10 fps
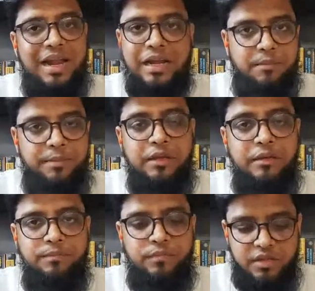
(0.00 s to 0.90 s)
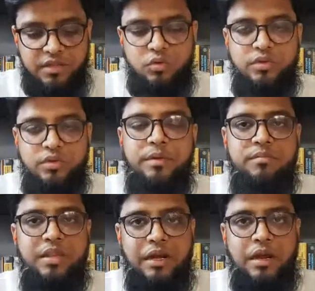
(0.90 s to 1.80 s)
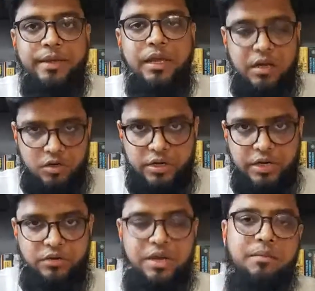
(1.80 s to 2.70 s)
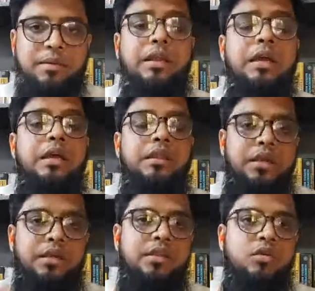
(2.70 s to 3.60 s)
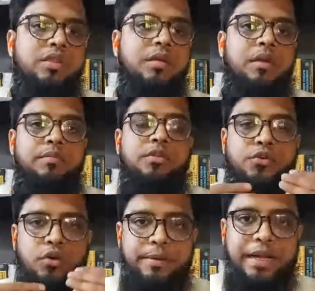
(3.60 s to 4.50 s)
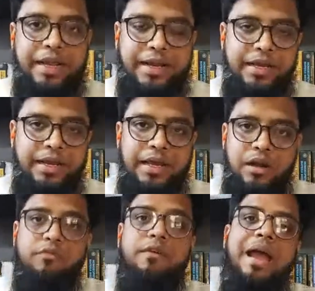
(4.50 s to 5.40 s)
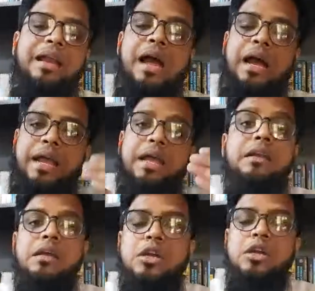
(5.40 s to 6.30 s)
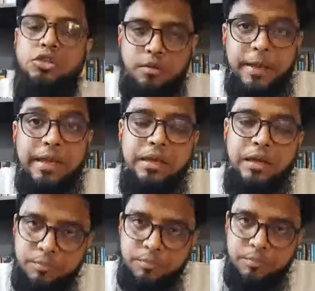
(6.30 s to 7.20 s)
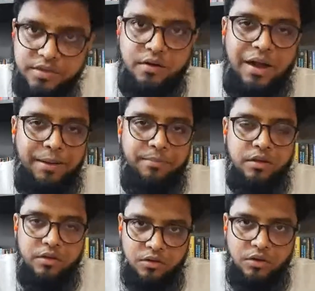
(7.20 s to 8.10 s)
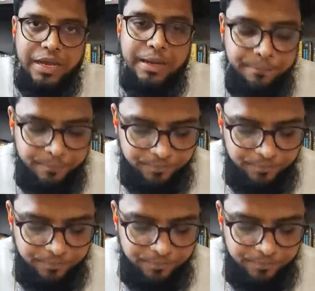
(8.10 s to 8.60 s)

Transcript: coming, according to Hahnemann. These new symptoms should be taken care of and again should be prescribed. Okay,